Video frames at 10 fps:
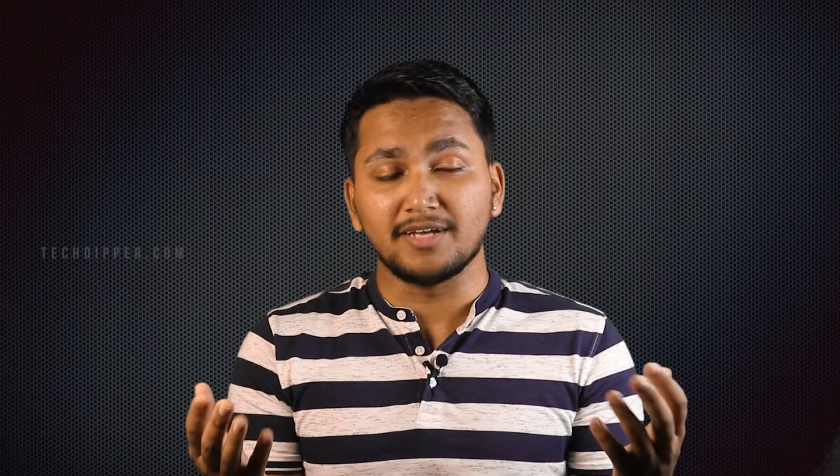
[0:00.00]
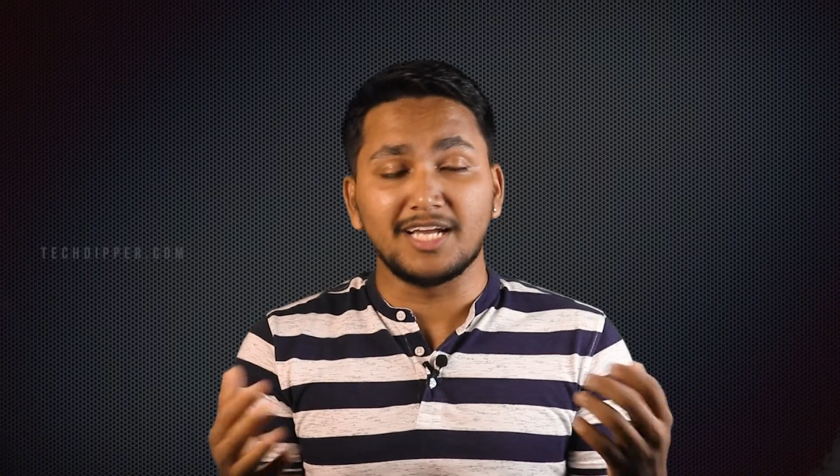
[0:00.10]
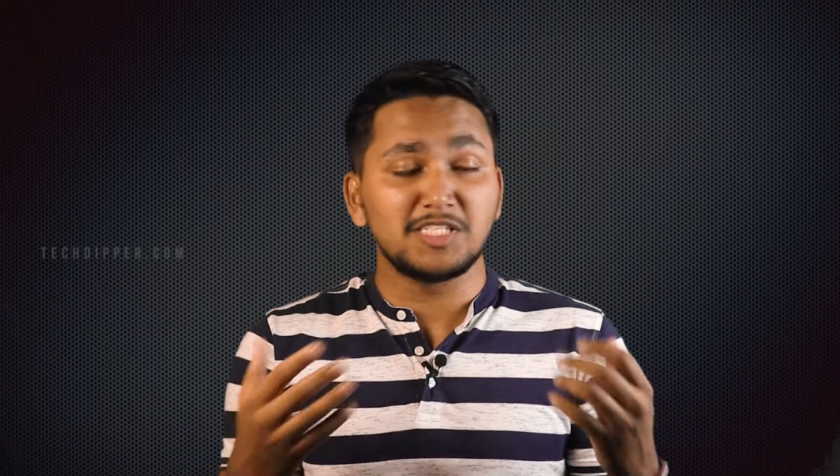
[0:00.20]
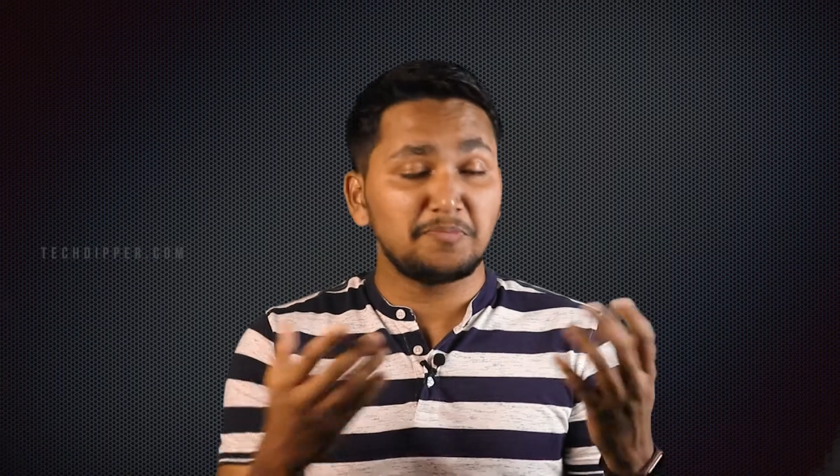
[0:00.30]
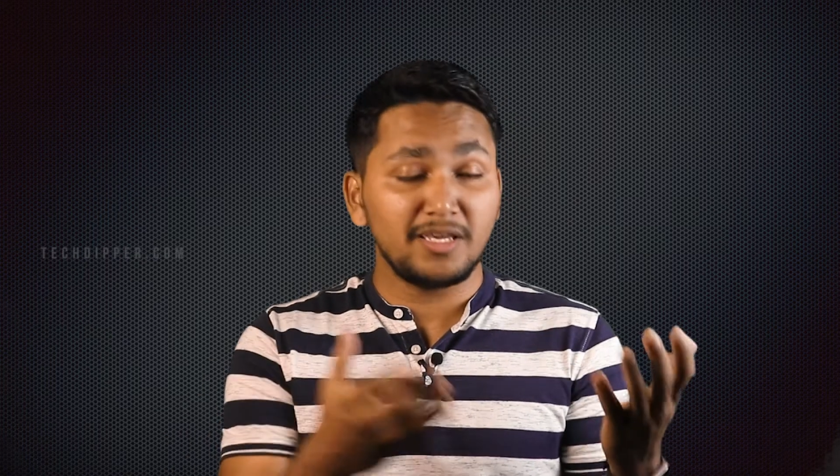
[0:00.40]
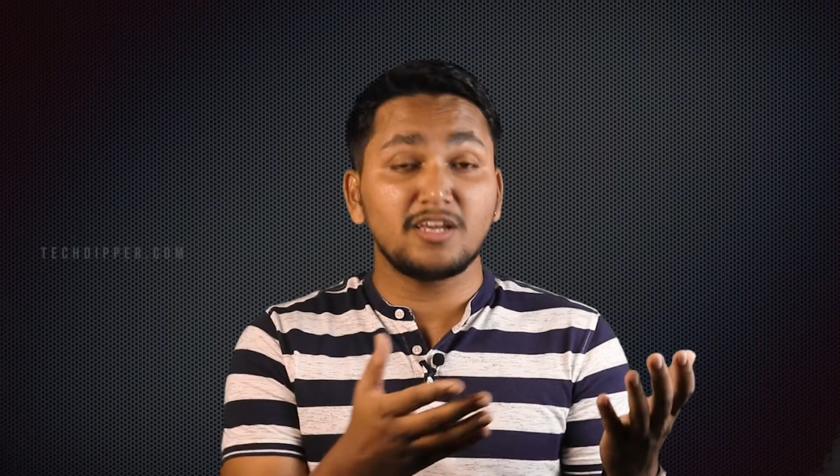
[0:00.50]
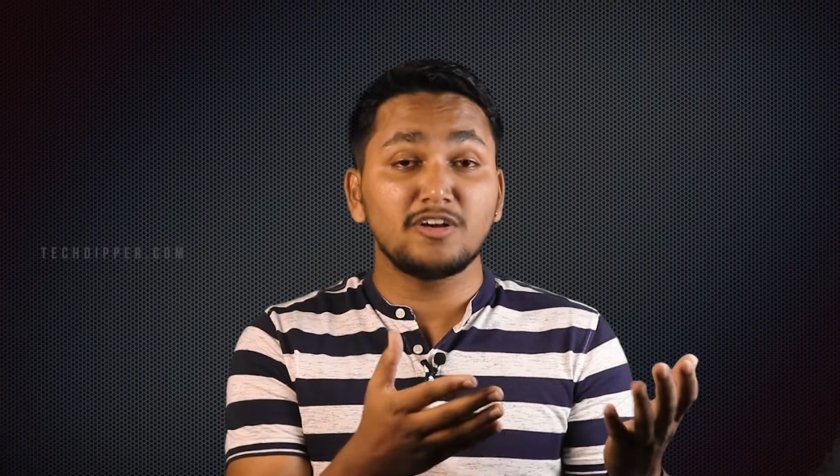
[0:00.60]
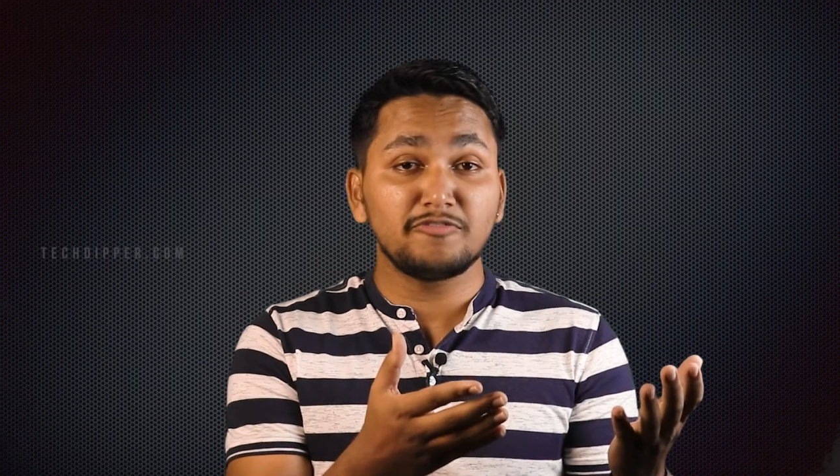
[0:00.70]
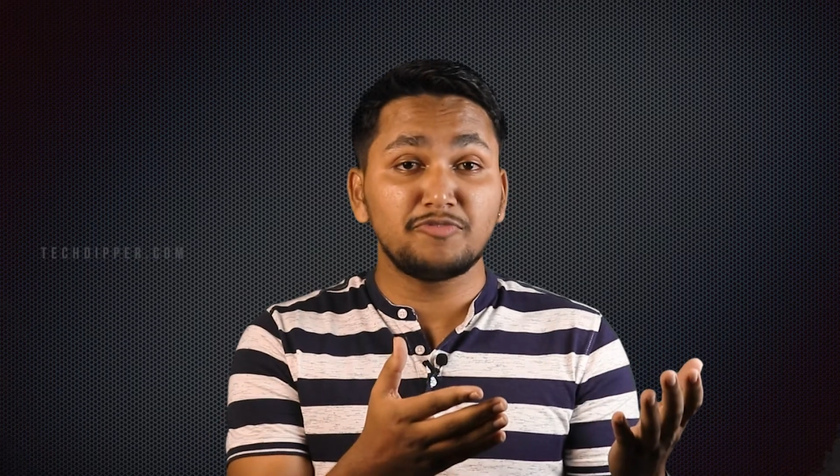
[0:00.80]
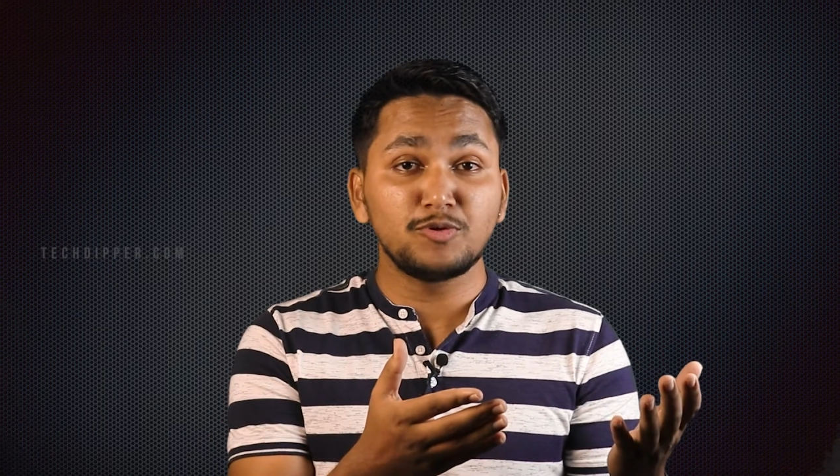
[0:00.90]
And speaking
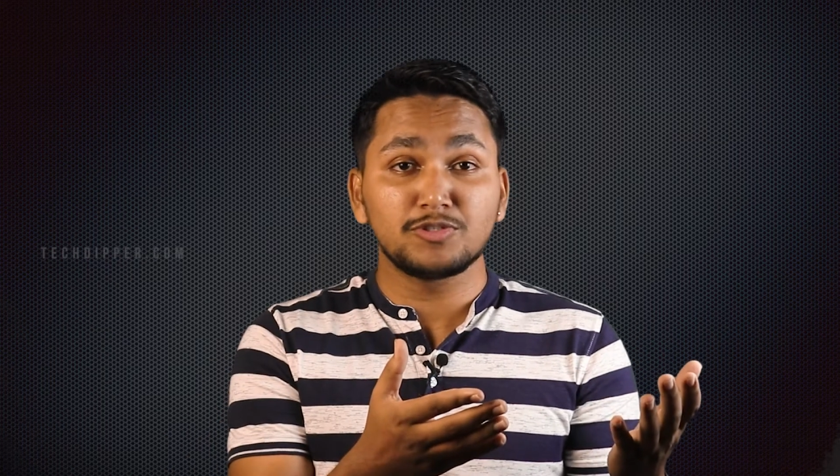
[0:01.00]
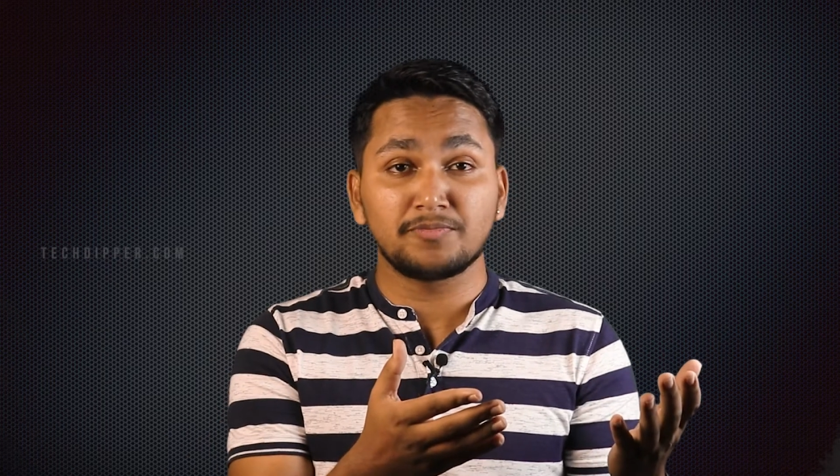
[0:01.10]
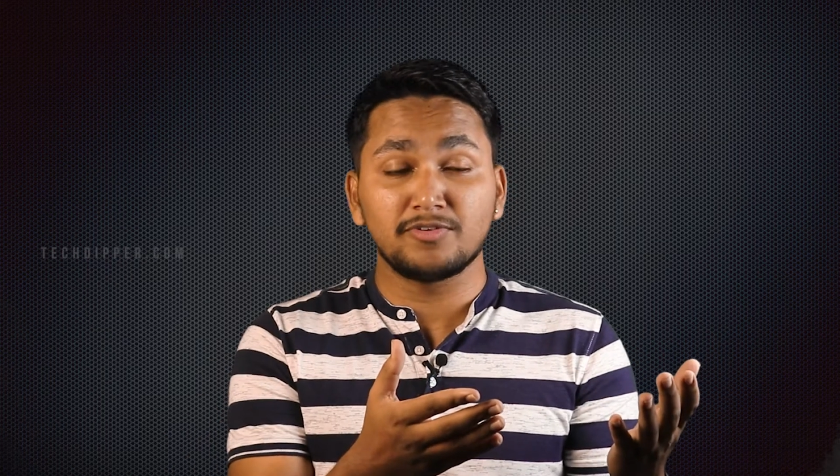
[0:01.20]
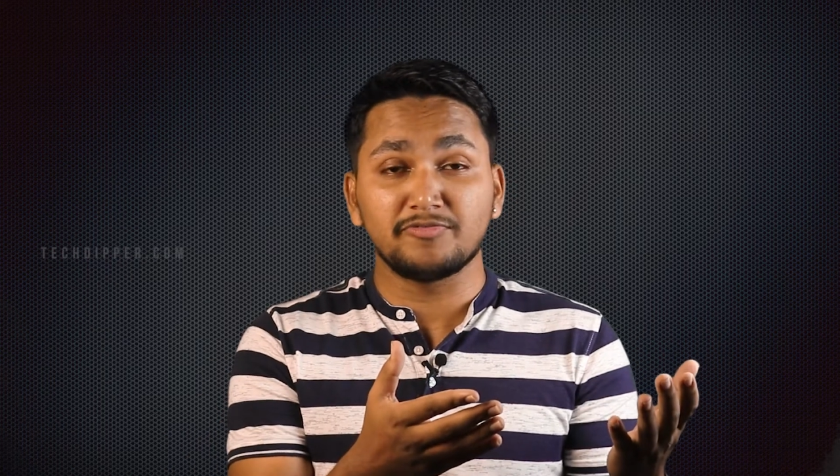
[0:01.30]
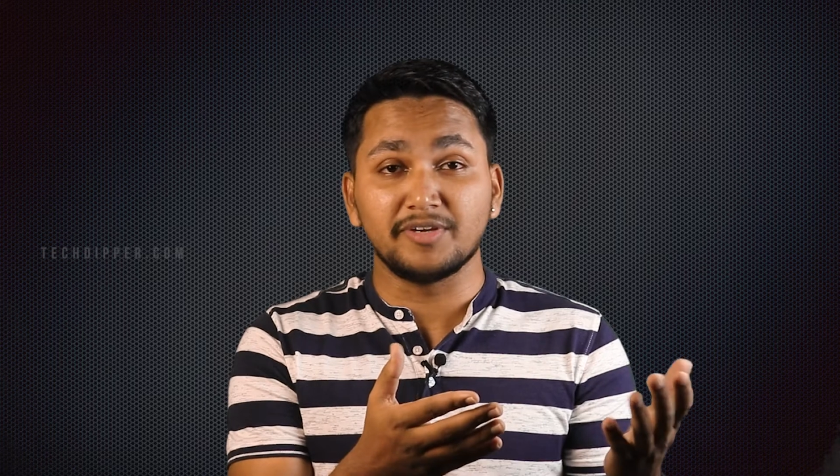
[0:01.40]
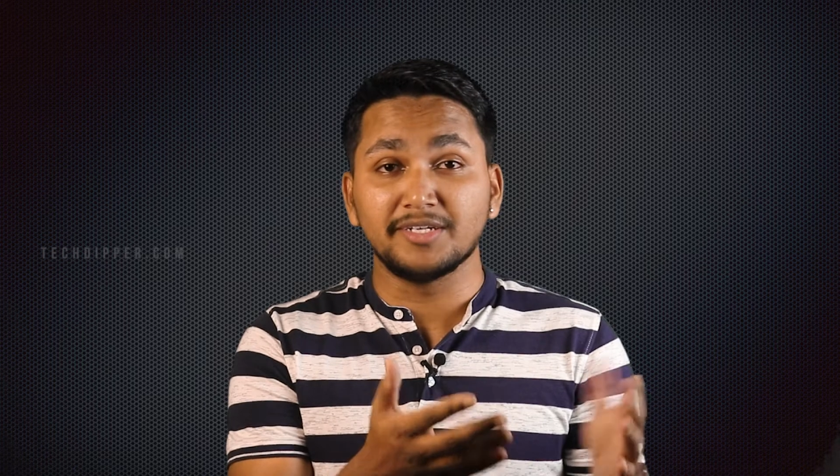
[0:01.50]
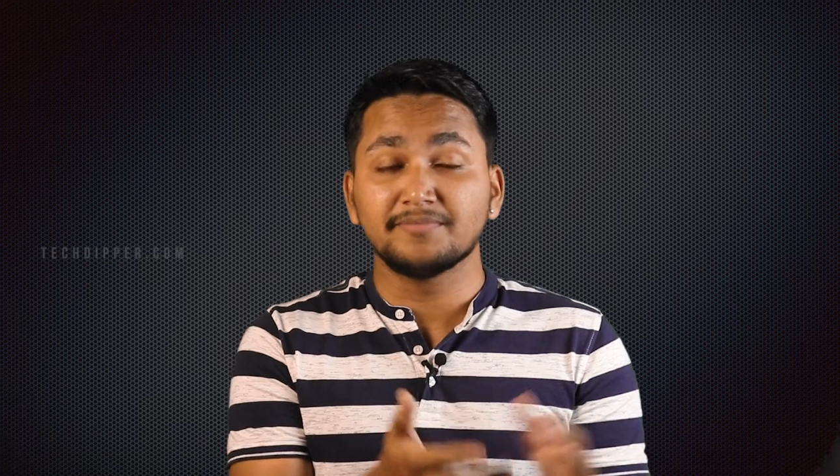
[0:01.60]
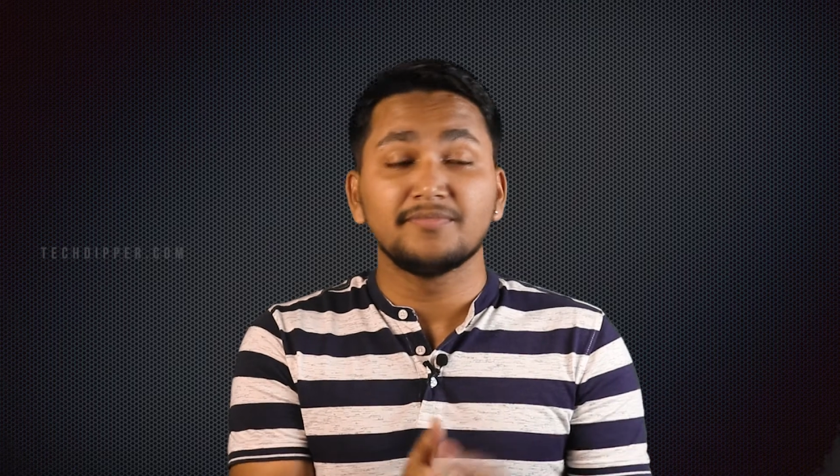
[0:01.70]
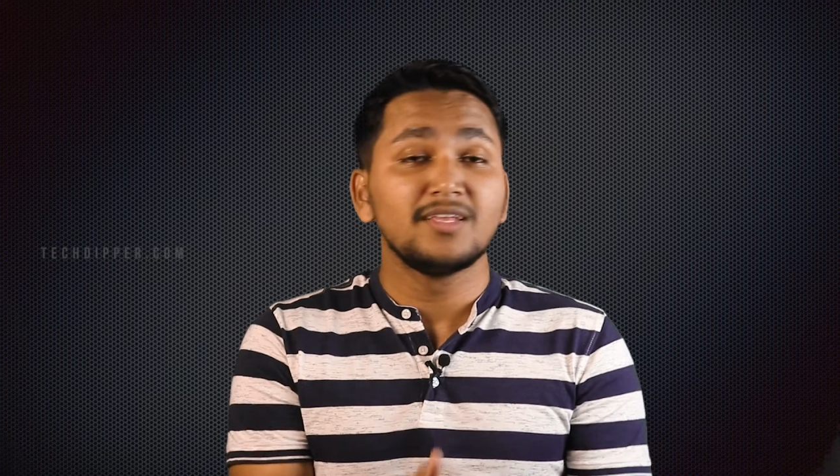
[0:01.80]
of future proofing,